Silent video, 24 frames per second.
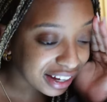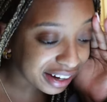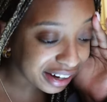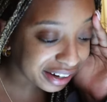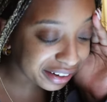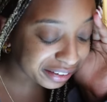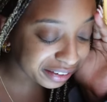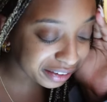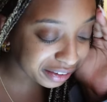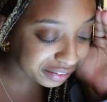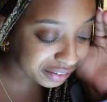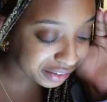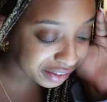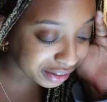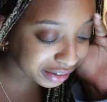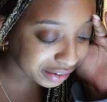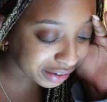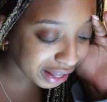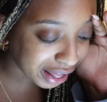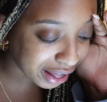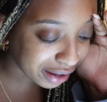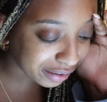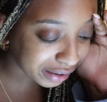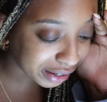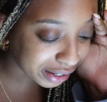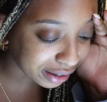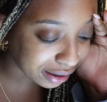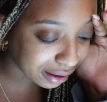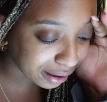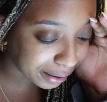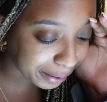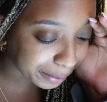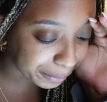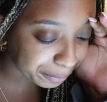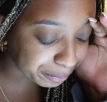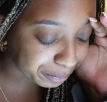I don't even know how I
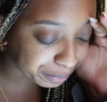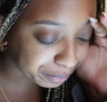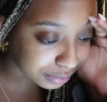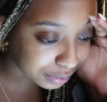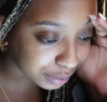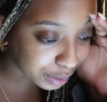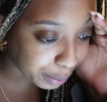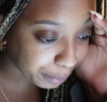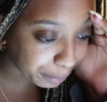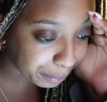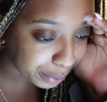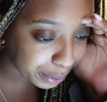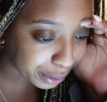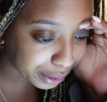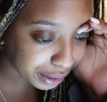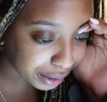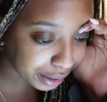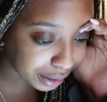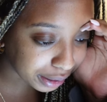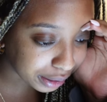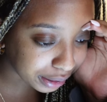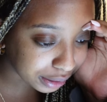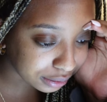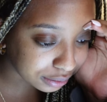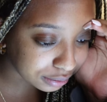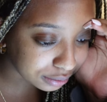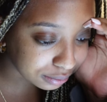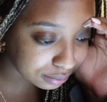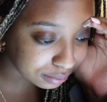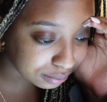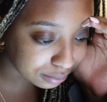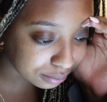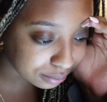got behind.